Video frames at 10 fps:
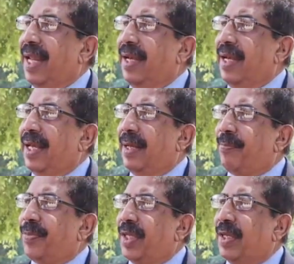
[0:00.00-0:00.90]
Then
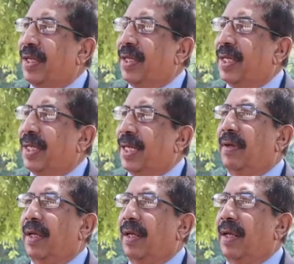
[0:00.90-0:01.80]
I was in
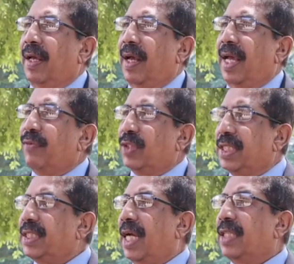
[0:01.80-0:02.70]
charge of the rifle club,